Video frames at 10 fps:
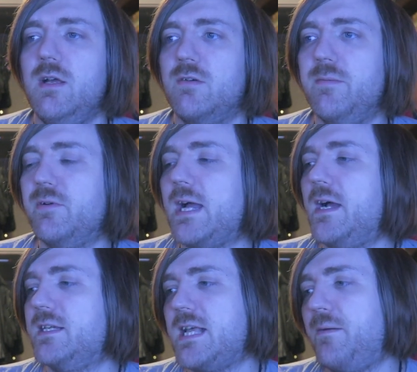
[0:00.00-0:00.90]
criminal
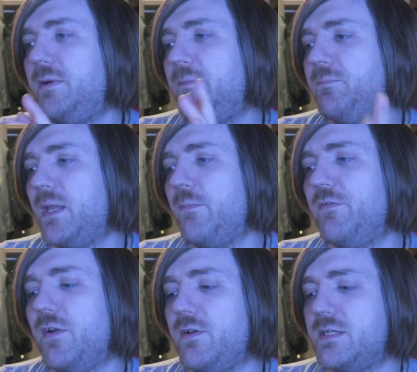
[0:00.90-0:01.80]
gangs happening, and we
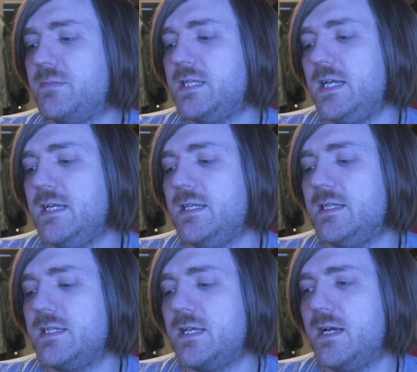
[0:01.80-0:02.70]
follow some
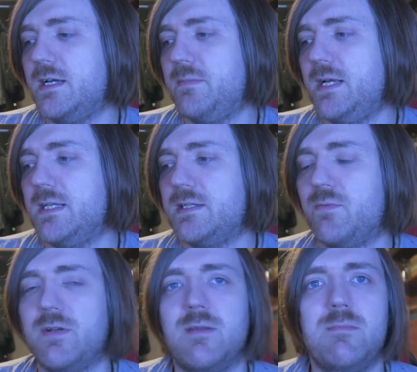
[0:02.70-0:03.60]
teens um, as
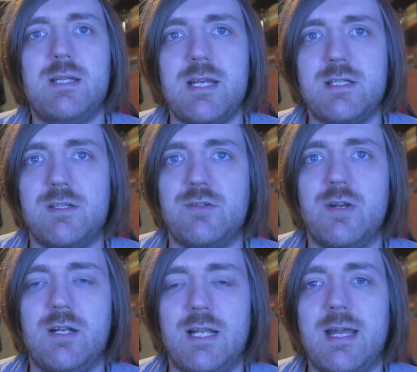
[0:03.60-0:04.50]
one of them takes the
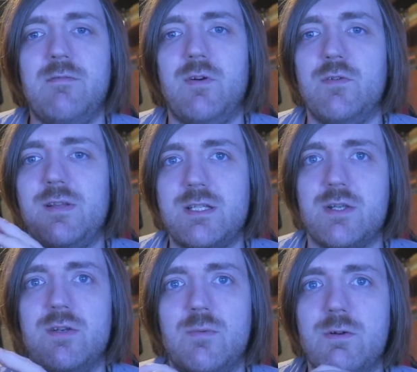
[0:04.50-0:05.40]
drug and they get involved in this
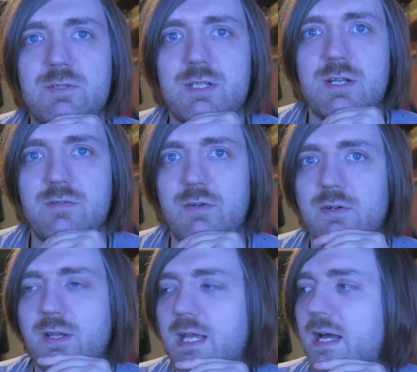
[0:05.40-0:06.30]
underworld stuff and
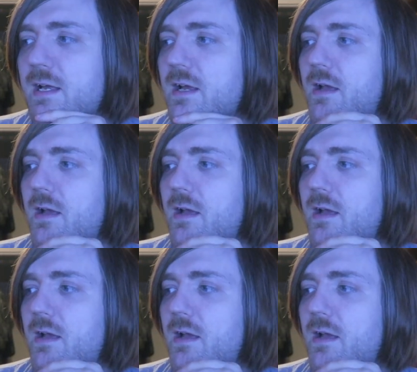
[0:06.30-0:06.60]
all of that.